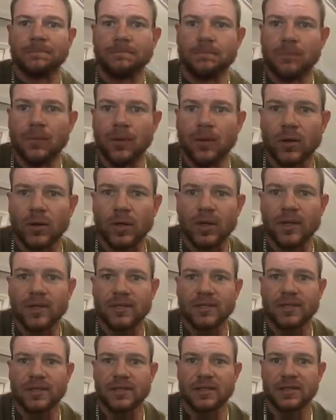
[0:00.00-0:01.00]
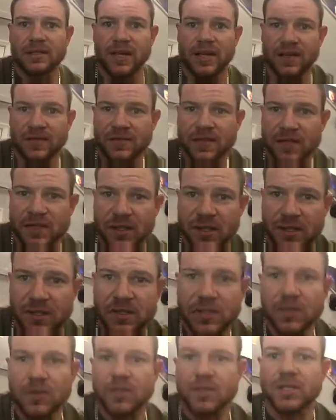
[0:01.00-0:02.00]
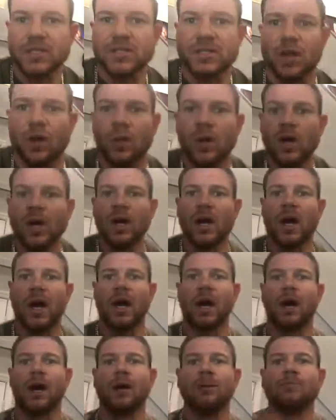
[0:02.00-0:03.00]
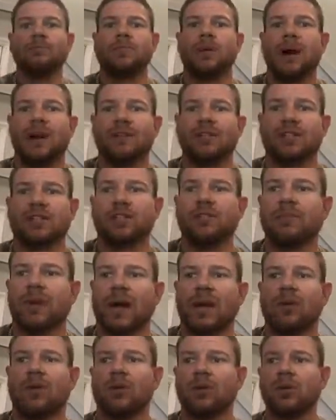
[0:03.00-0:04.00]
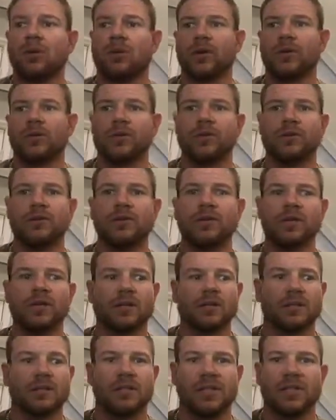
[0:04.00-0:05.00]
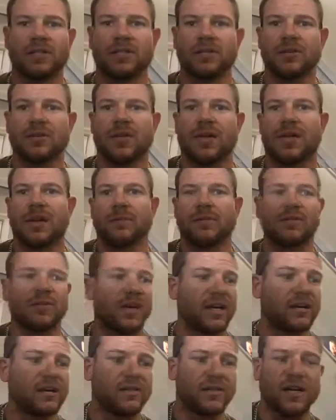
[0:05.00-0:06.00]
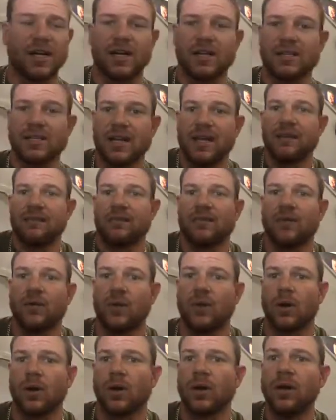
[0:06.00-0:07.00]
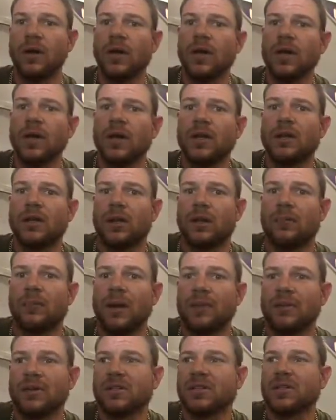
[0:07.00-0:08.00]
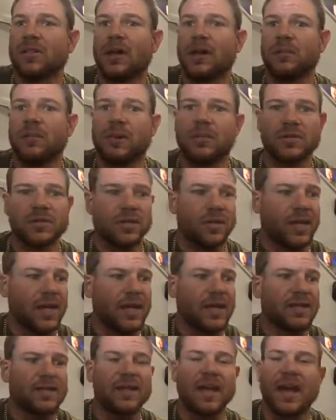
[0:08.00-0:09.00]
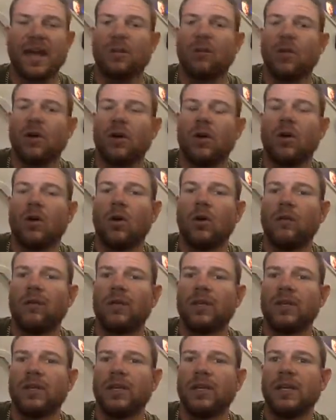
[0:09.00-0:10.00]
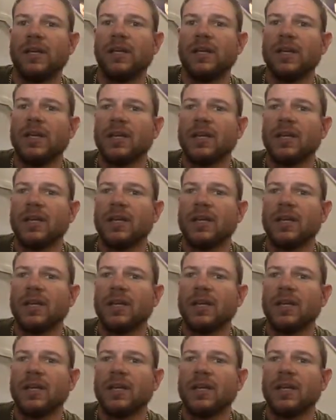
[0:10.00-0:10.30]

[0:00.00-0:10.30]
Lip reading: more or less, that's kind of just an excuse. So obviously, my goal going into the new year is to make sure that I provide enough content for, you know, our members and non-members alike that will hopefully